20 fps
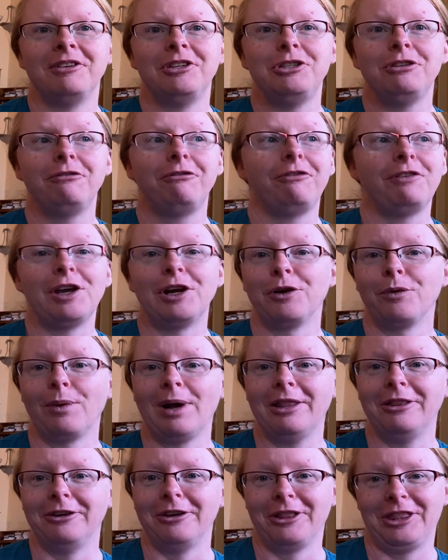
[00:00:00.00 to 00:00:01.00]
do fair
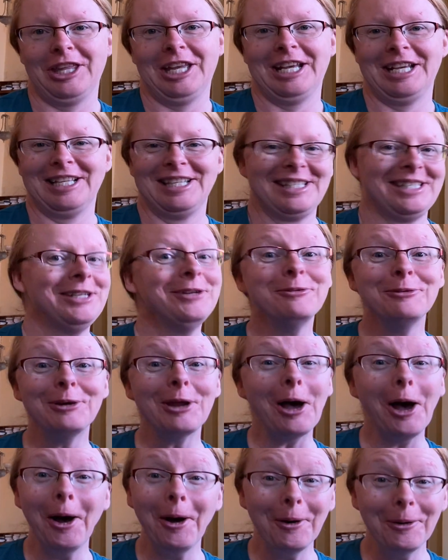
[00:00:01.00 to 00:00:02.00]
weather things. Who
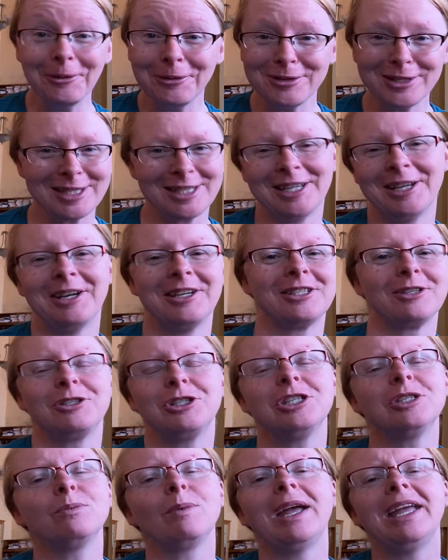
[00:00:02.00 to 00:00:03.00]
knows? So
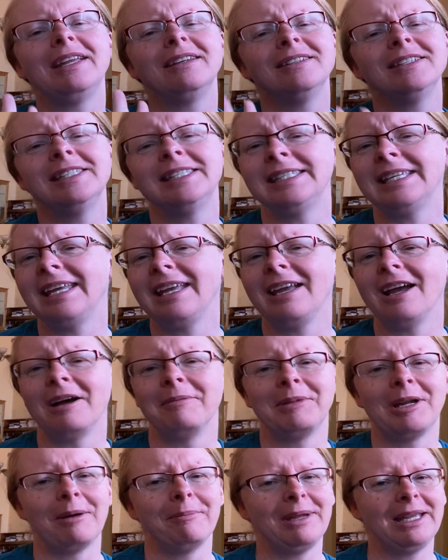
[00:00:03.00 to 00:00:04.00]
just wait and see.
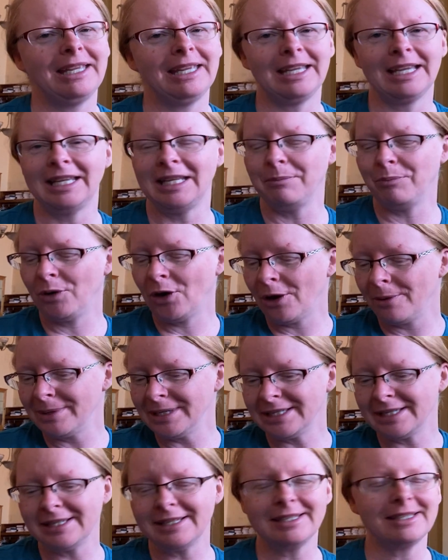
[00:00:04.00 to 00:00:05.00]
I'm not making any
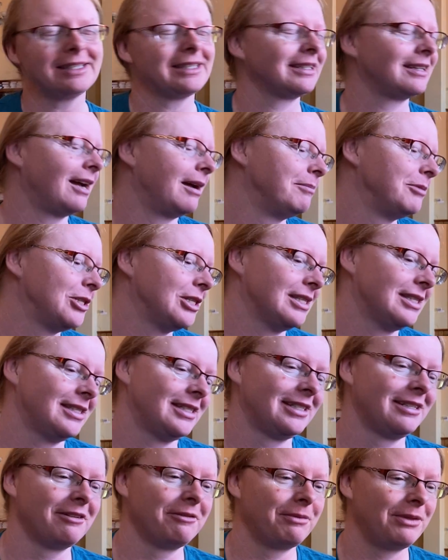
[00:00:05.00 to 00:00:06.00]
promises. I'm
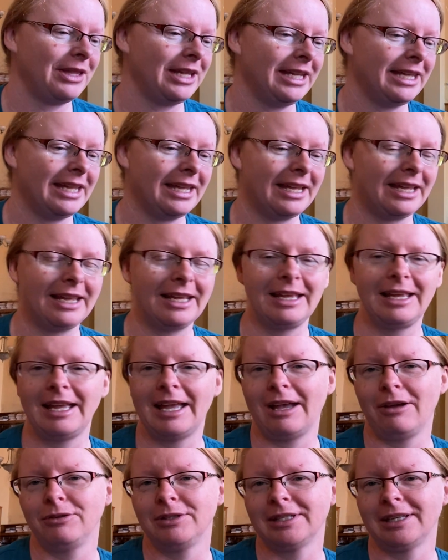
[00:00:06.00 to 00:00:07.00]
just
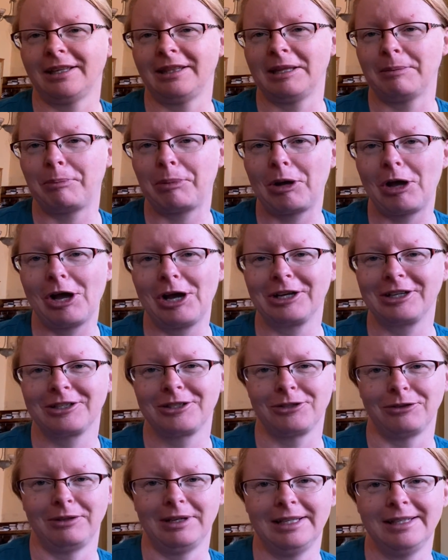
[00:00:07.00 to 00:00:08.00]
thinking outside the
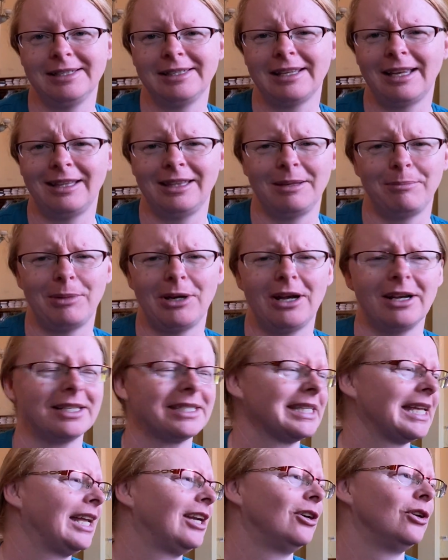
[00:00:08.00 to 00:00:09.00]
box or inside the
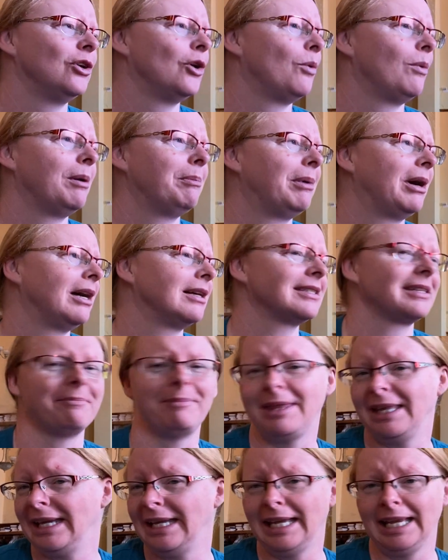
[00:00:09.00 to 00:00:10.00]
box. I don't know what box
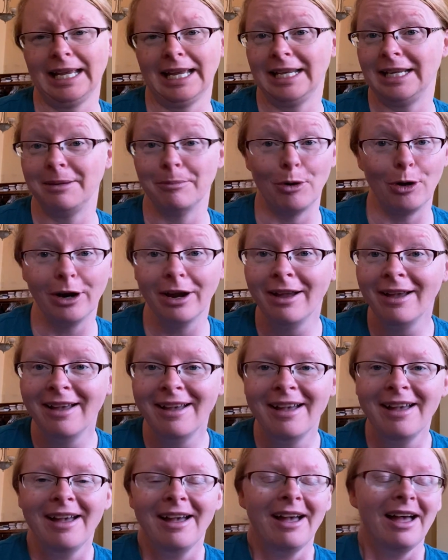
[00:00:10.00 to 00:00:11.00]
I'm thinking anymore.
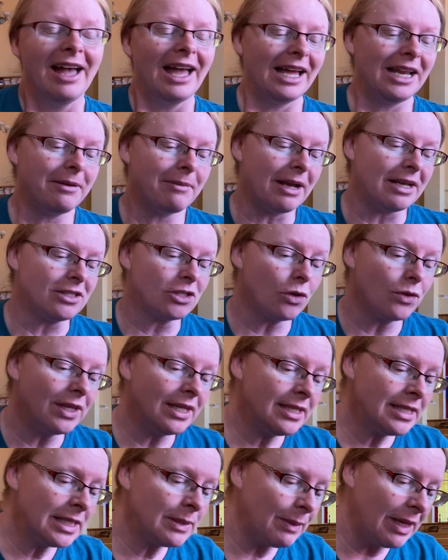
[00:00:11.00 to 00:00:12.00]
Anyway, so
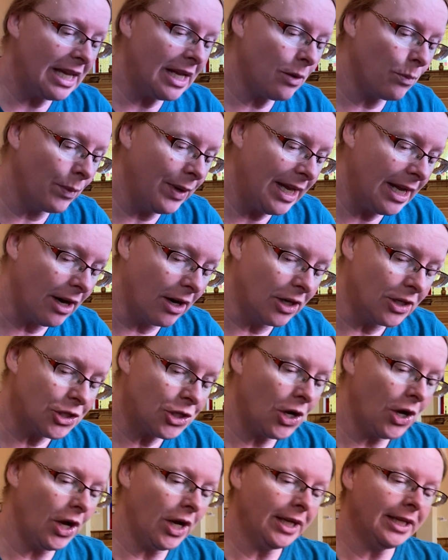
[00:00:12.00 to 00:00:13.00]
this week we are
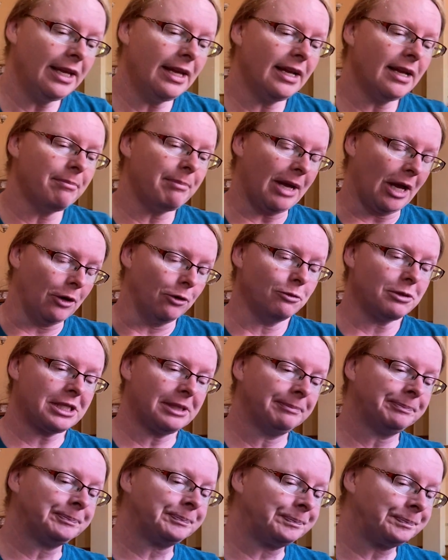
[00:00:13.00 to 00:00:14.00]
talking about